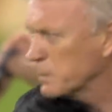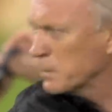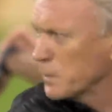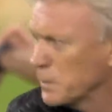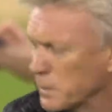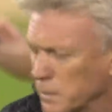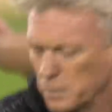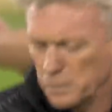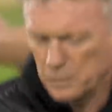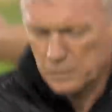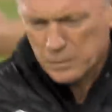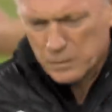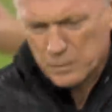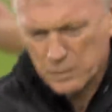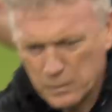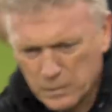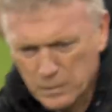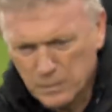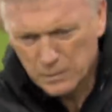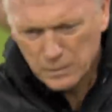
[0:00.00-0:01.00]
I was
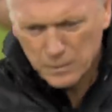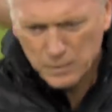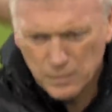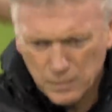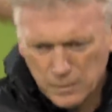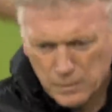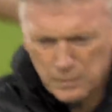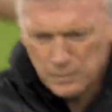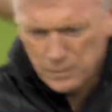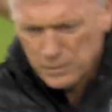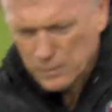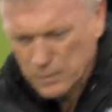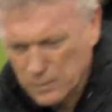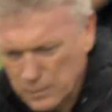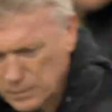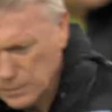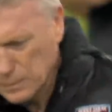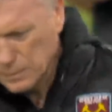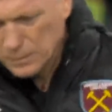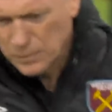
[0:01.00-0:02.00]
told.
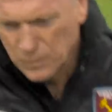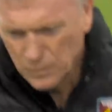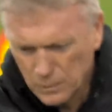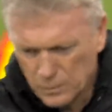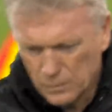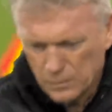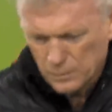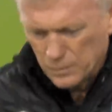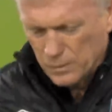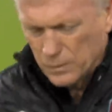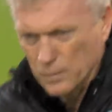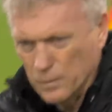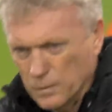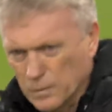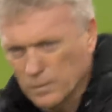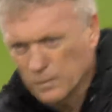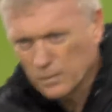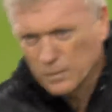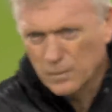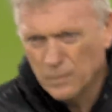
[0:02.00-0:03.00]
There'll be people who are
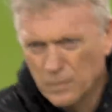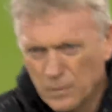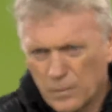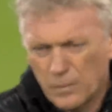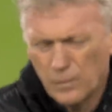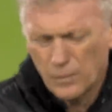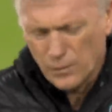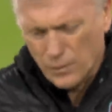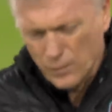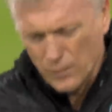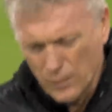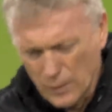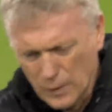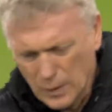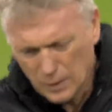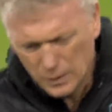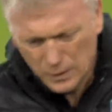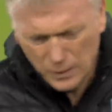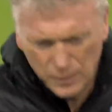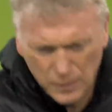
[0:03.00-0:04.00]
all disappointed with that,
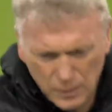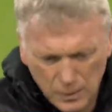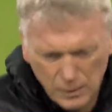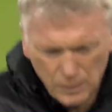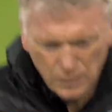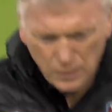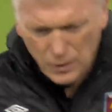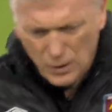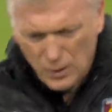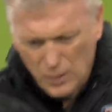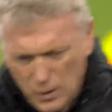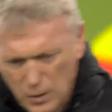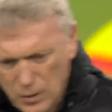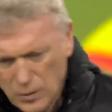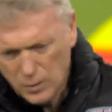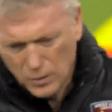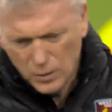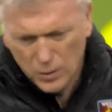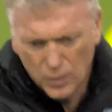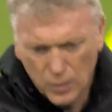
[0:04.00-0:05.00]
and I understand
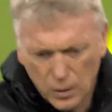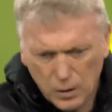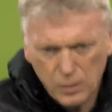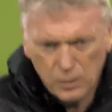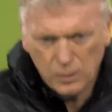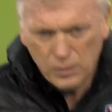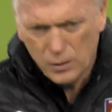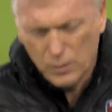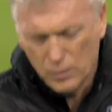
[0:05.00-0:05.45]
that totally.